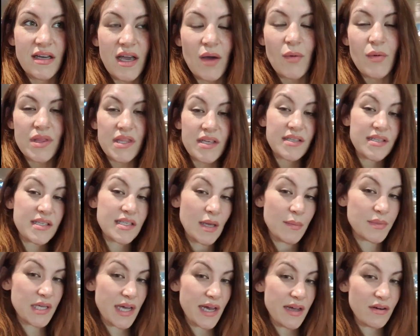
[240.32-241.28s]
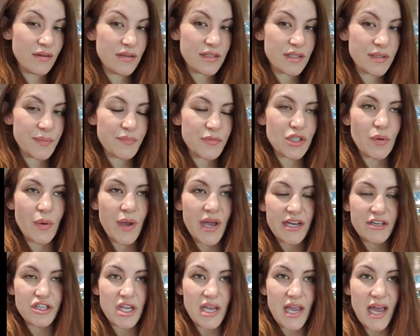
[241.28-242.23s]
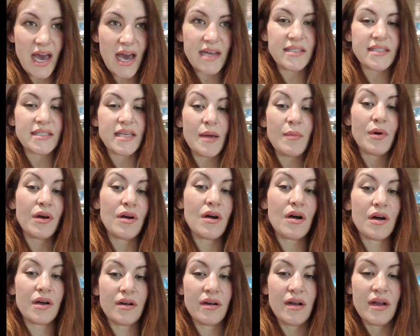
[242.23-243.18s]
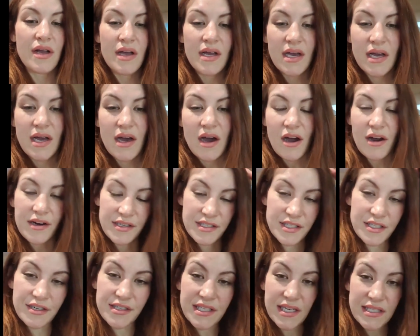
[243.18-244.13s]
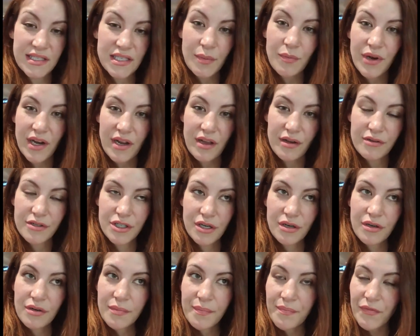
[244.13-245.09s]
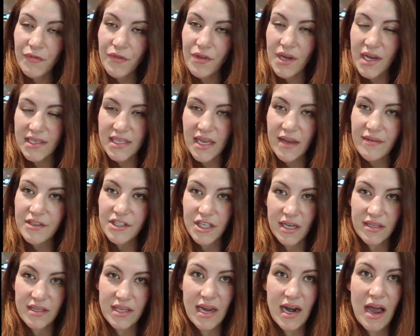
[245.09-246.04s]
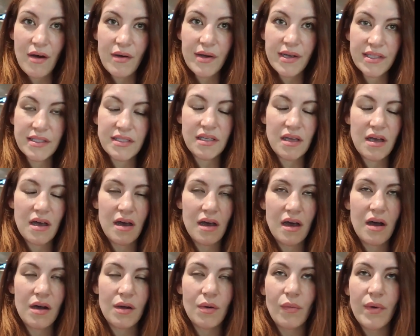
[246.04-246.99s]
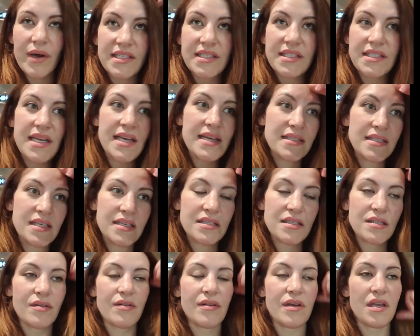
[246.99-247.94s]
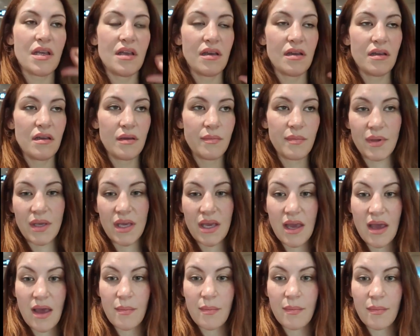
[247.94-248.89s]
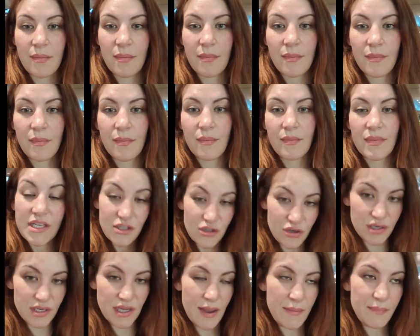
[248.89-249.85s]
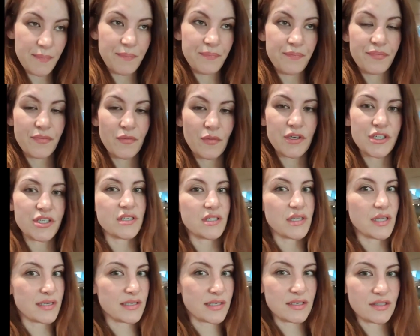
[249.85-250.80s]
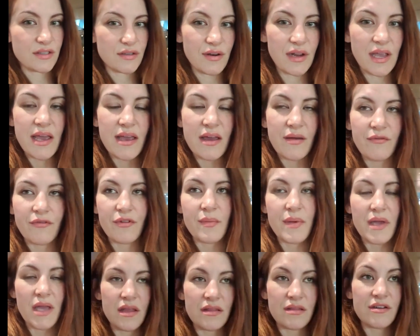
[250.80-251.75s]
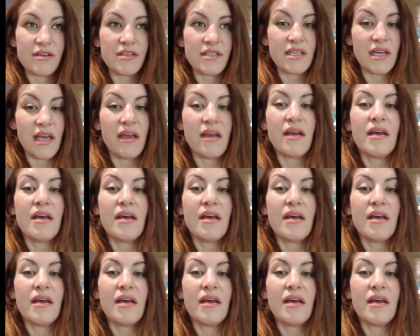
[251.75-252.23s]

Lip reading: with the subtitles. So we actually had Cyborg on our SiriusXM radio show. If you guys haven't checked that out, it's on Wednesday, 6:30 p.m. Eastern time, which is like 6:30 a.m. for me on Thursday.